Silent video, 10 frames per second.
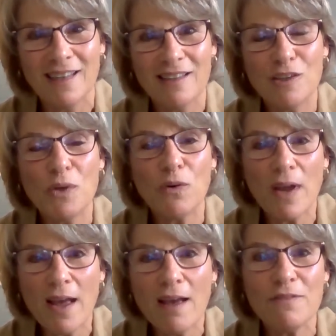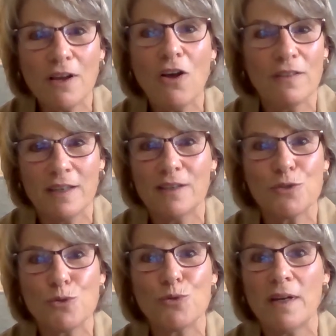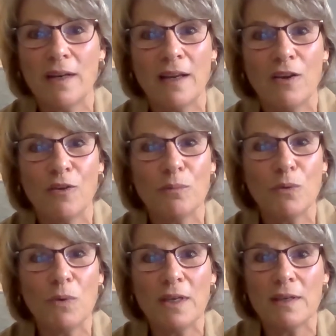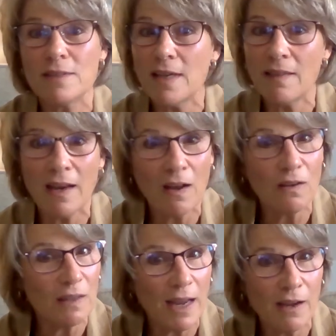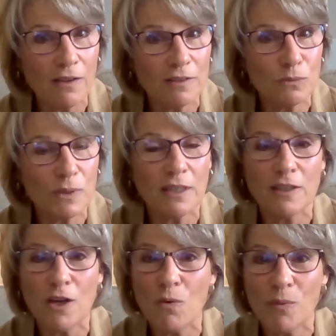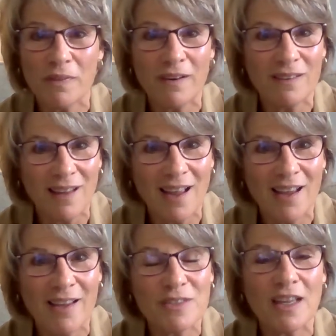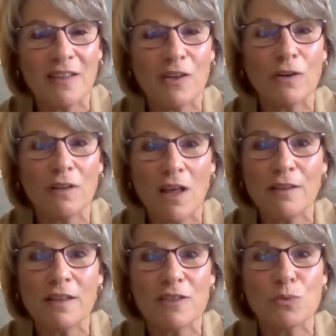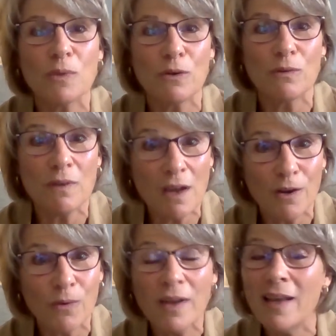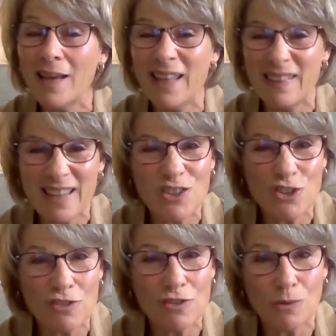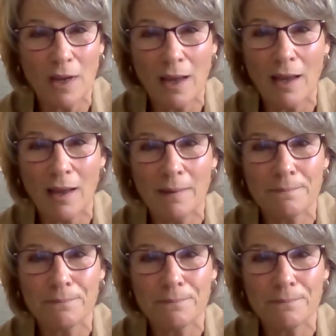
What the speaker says: that we don't have all the answers right now, but we can say that out loud, we can go on with our lives, and there are a lot of things we don't know, and that's just okay.